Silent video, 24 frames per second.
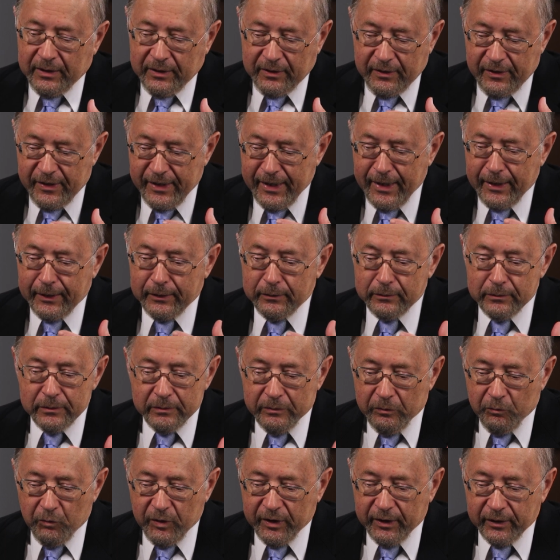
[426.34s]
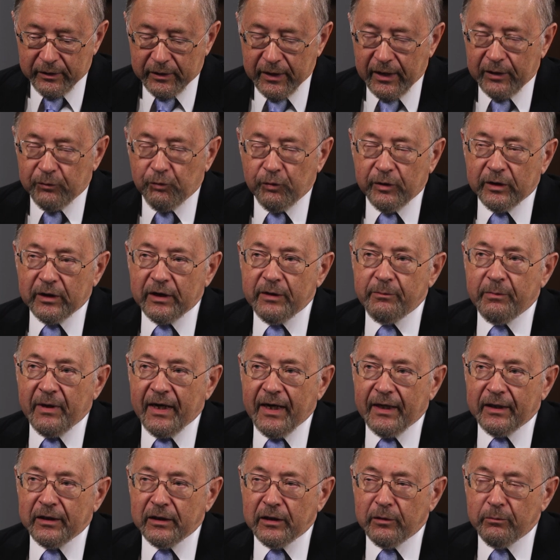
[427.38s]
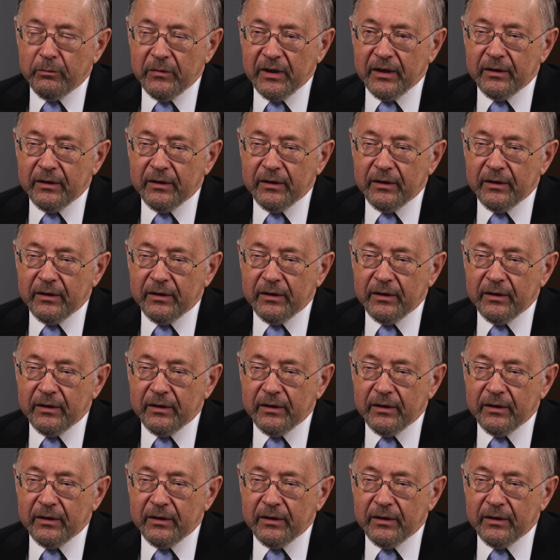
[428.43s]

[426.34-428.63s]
Then, when it got really bad in